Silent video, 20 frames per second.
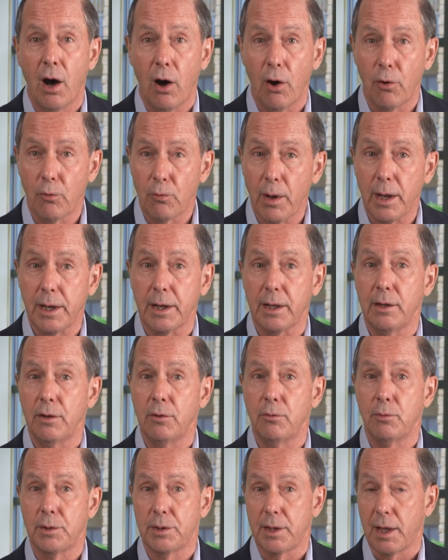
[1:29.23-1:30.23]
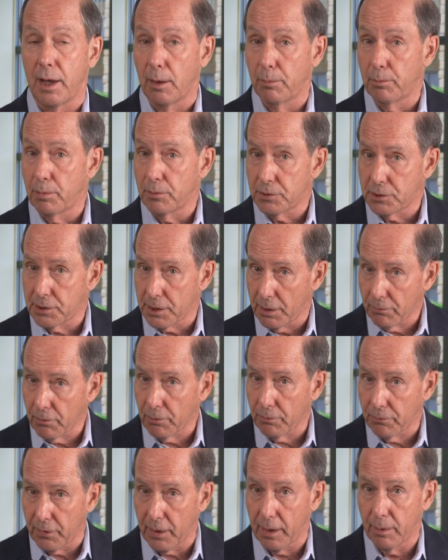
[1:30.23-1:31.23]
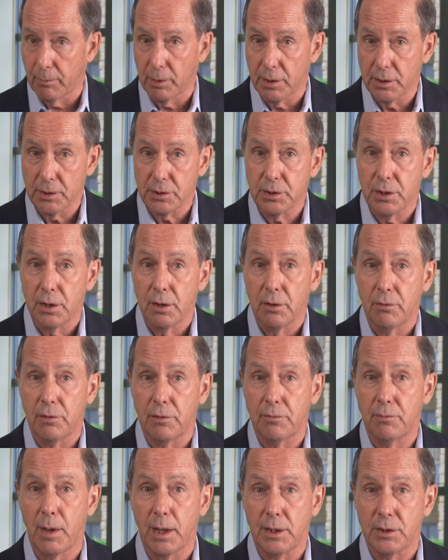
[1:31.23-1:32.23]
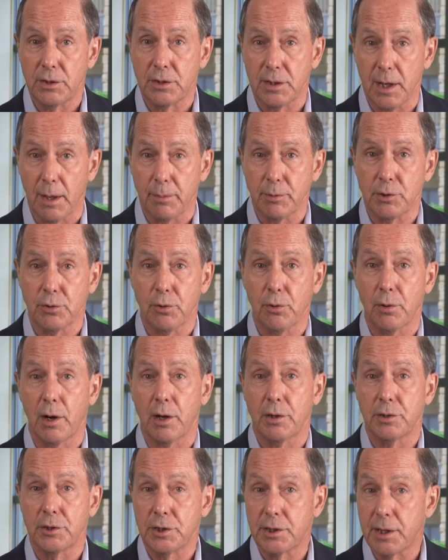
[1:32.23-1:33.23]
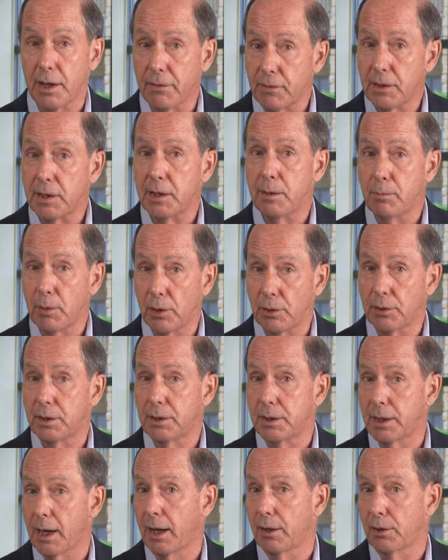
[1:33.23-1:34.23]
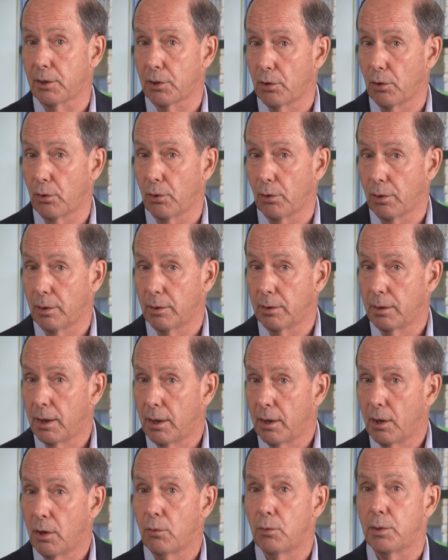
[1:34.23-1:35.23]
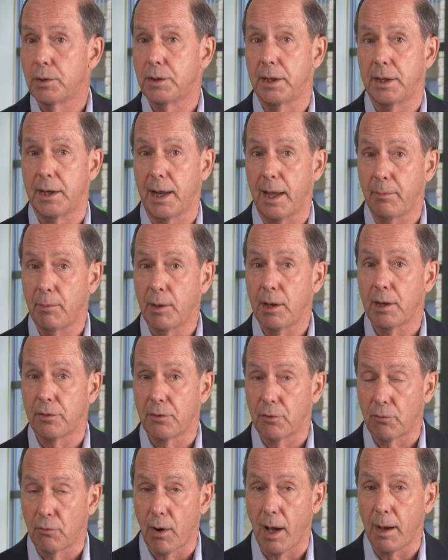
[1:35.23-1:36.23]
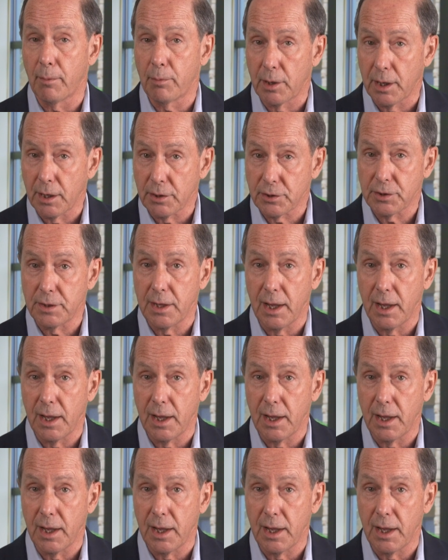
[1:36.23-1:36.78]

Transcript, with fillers: Already, with the help of several families, we've made steps toward our $70 million goal with the naming of the Robert S.